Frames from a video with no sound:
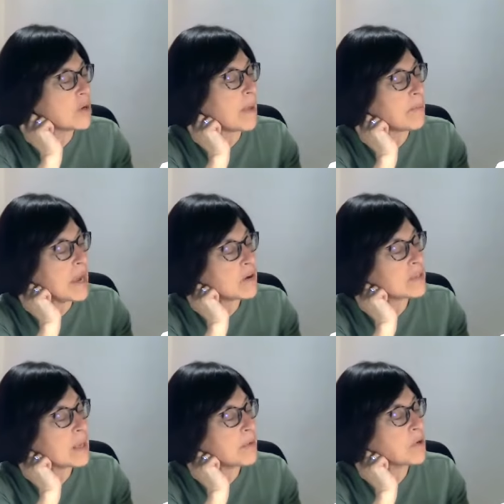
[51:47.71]
My
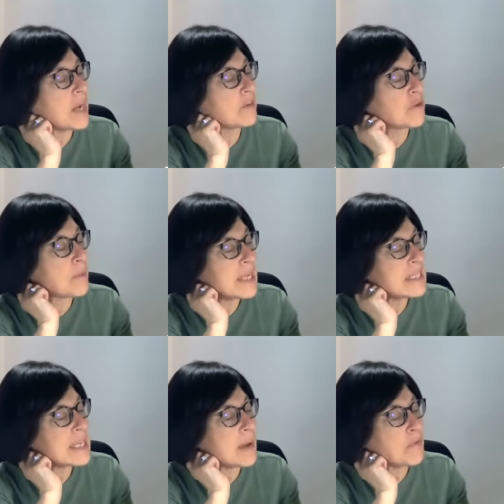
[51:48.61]
parents emigrated from
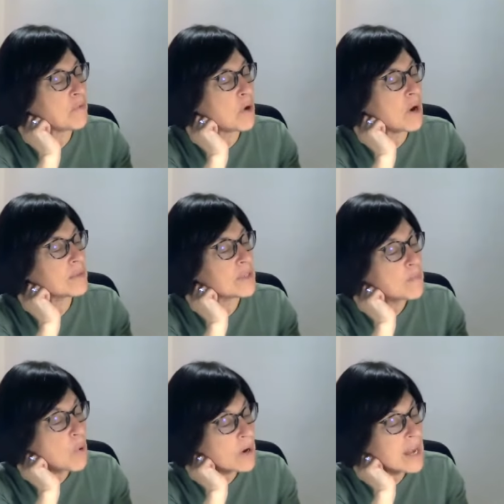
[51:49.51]
India before I was
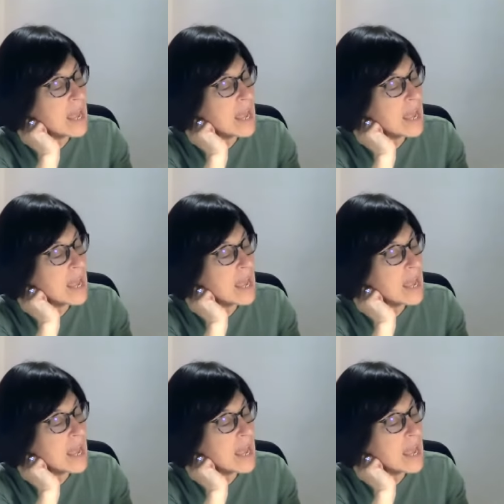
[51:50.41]
born,